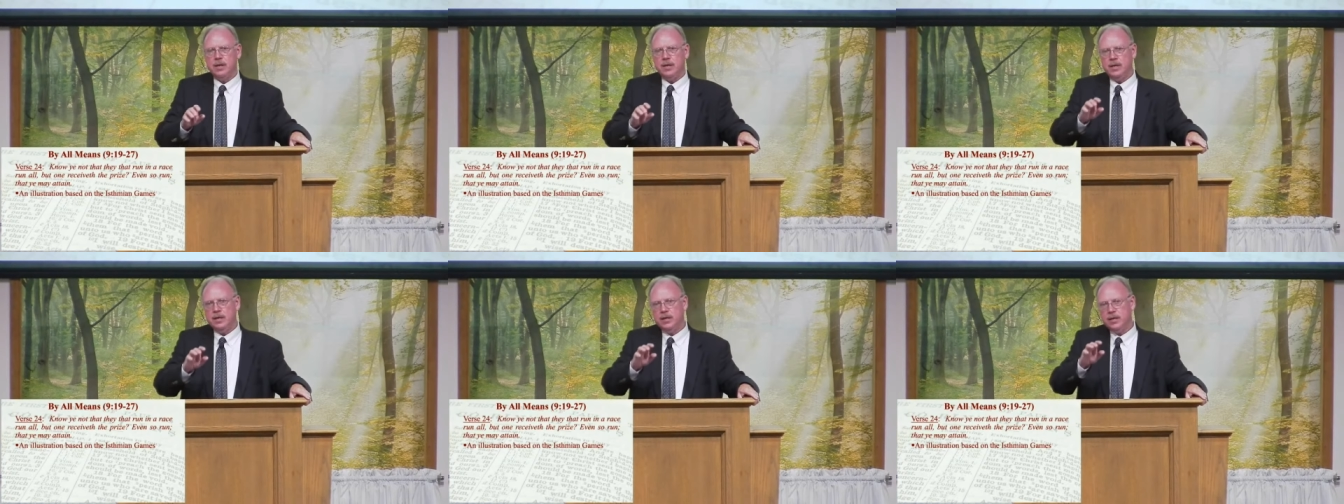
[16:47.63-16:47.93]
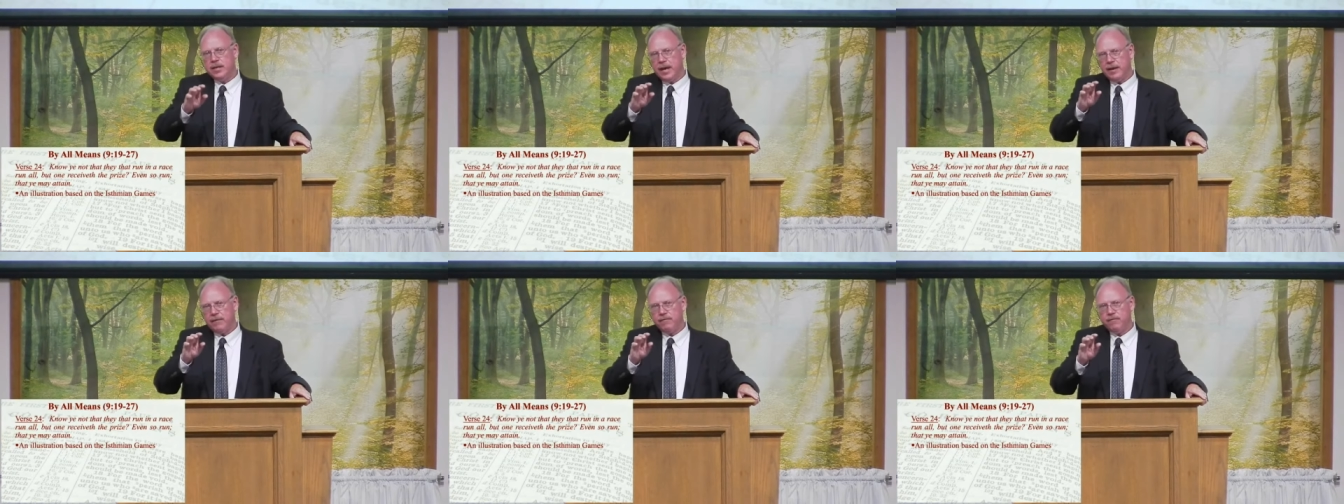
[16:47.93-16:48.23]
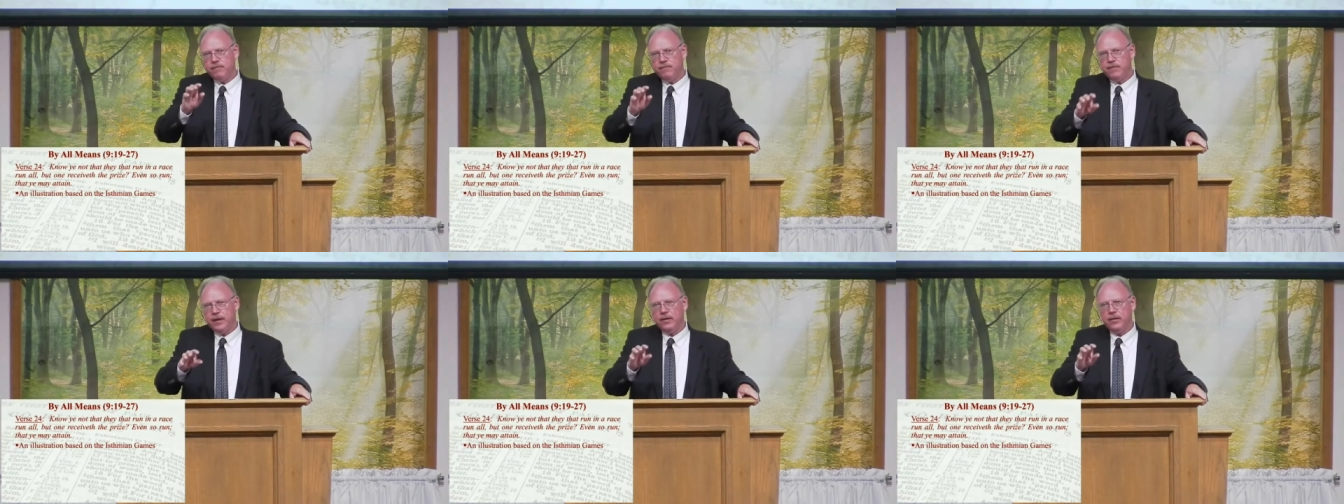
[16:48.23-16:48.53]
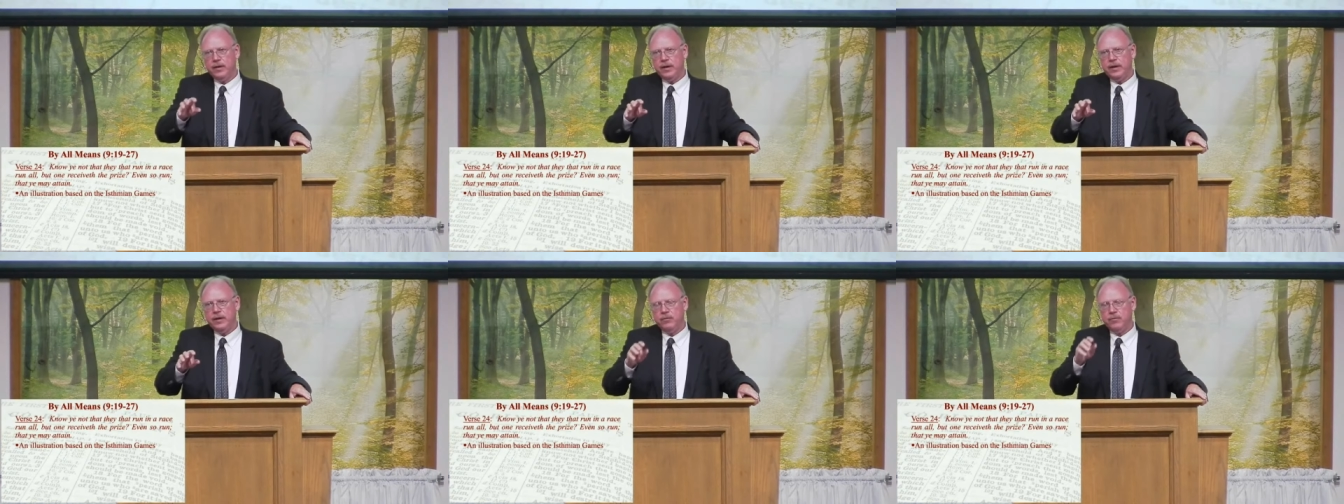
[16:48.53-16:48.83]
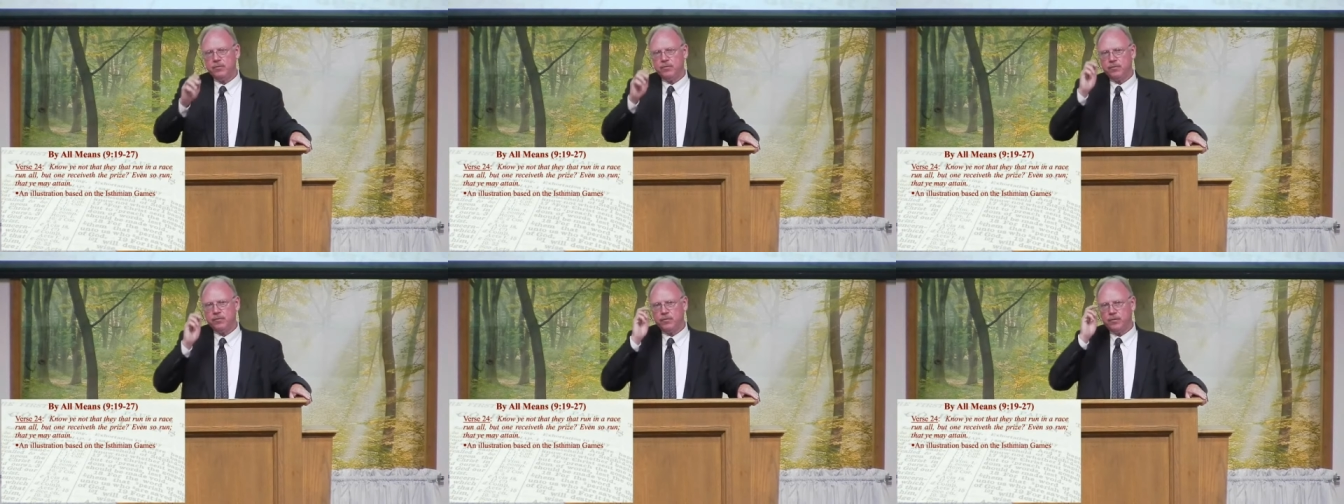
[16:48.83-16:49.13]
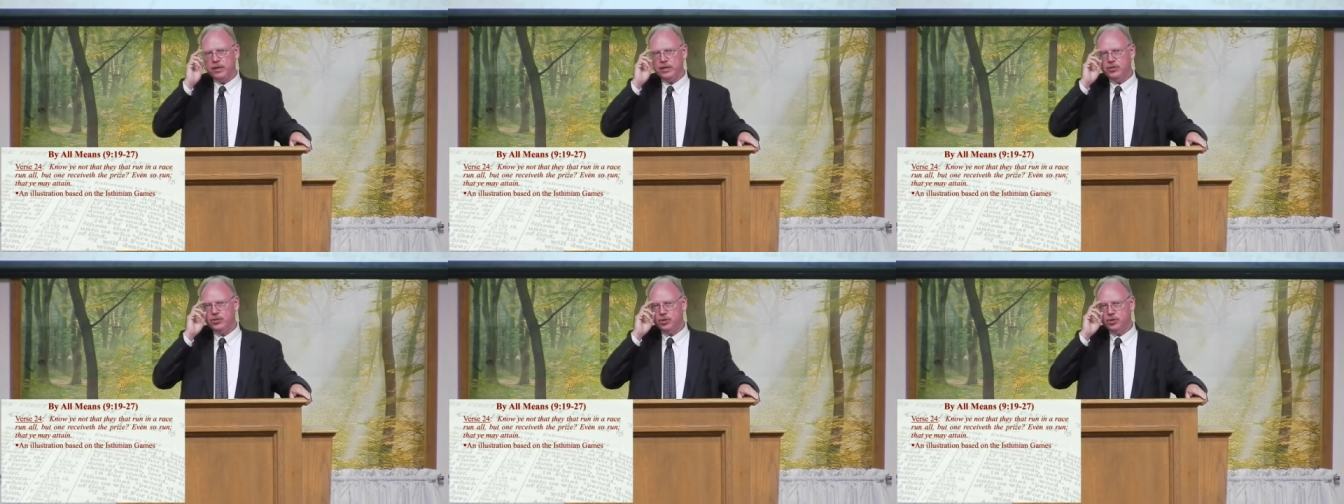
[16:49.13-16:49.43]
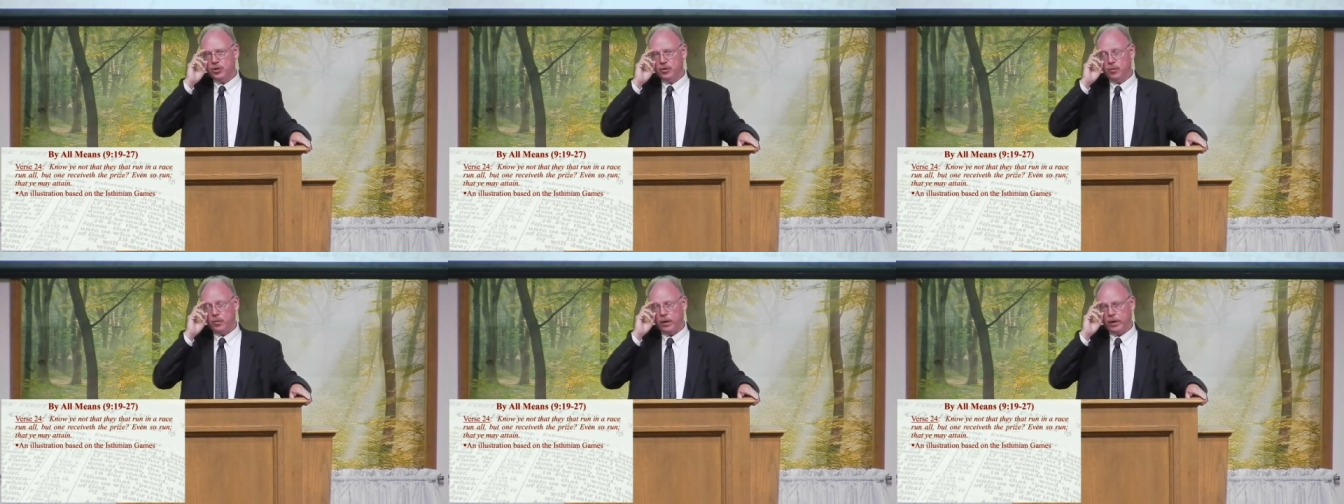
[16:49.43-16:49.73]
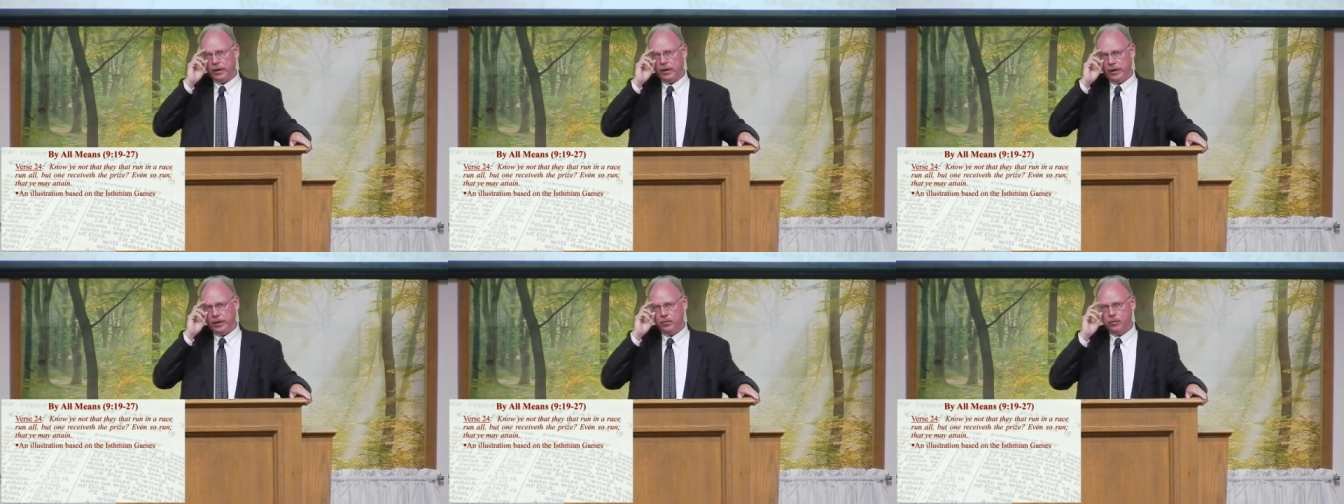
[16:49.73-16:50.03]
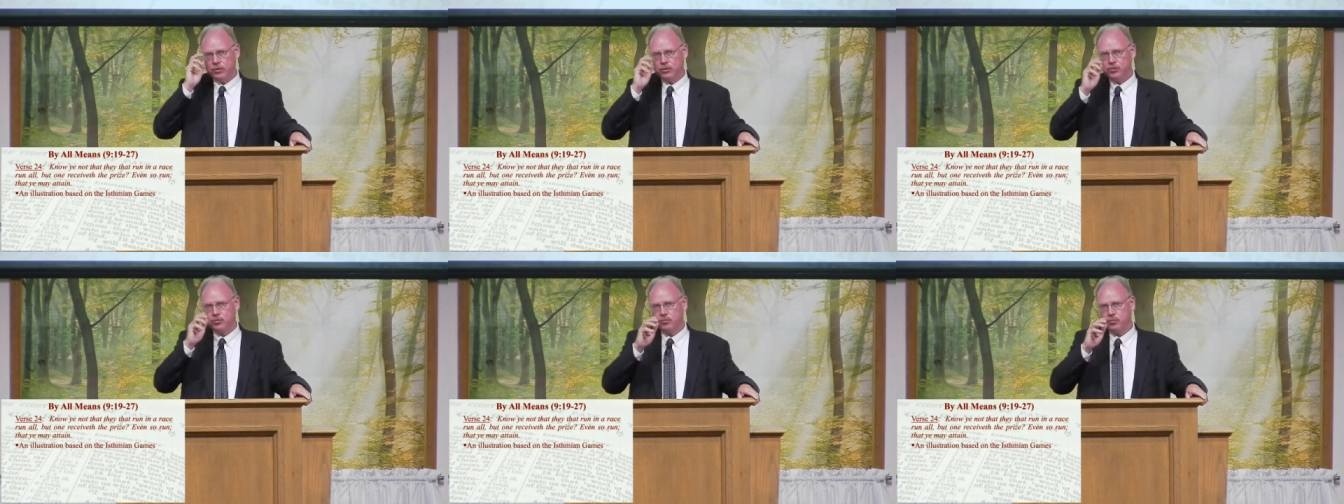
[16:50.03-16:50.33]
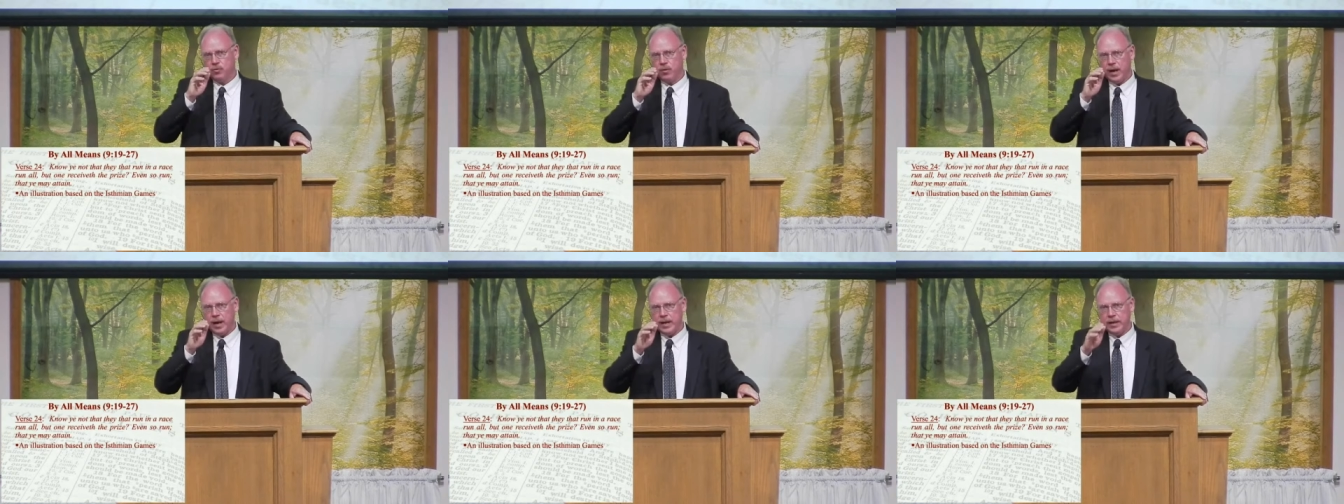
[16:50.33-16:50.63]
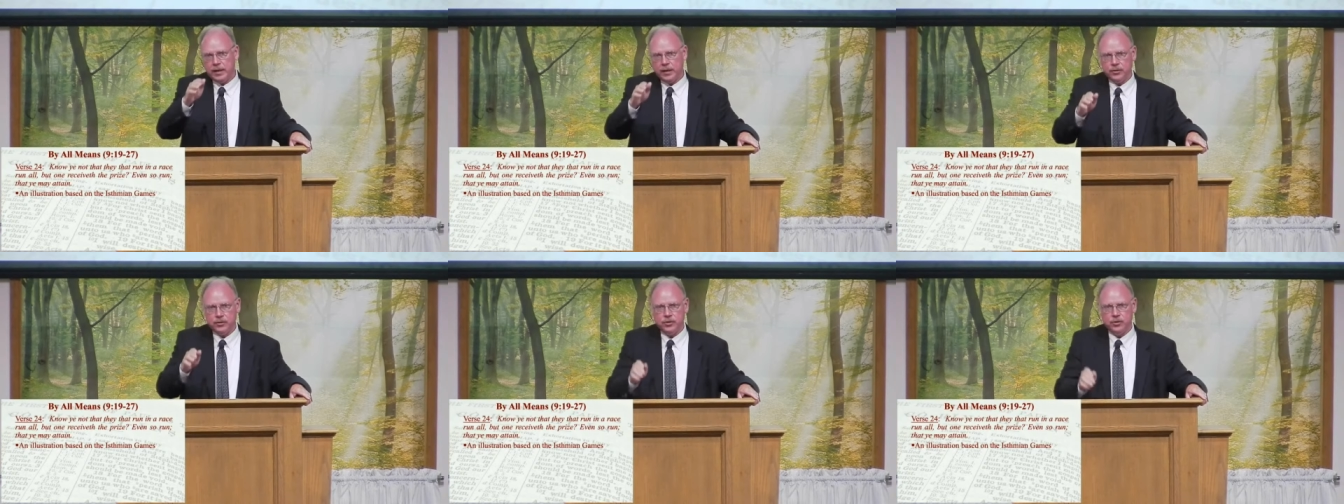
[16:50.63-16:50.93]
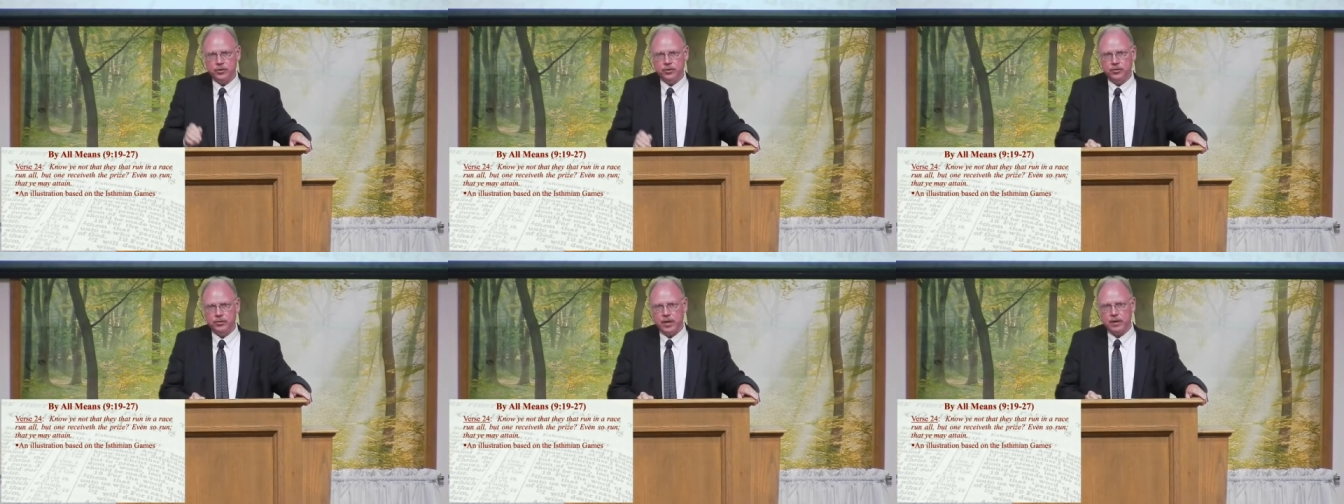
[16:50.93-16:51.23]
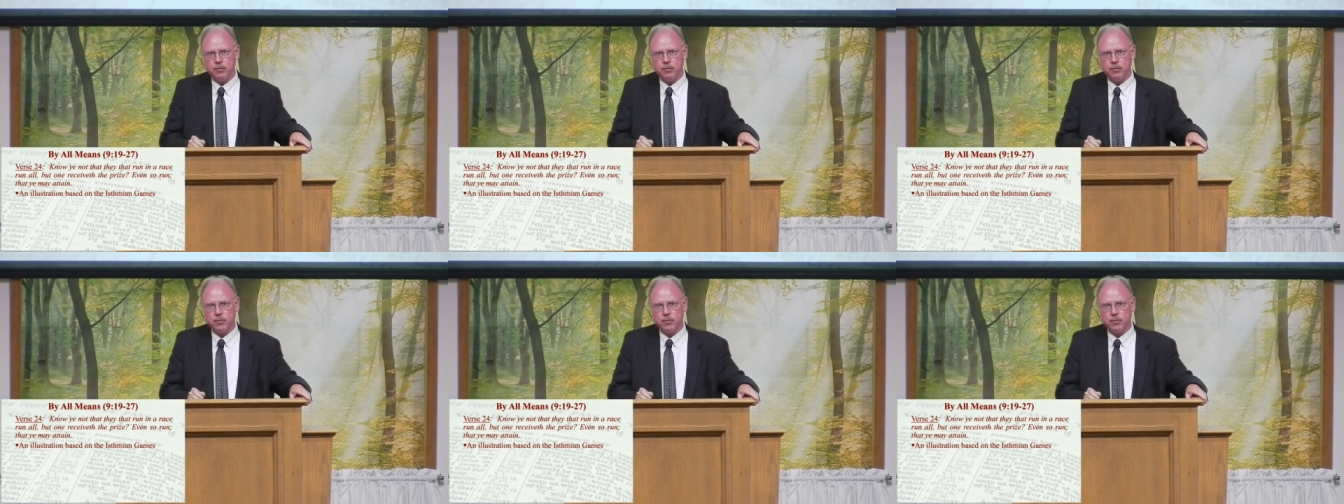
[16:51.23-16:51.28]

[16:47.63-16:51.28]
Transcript: in that very region where he was writing to.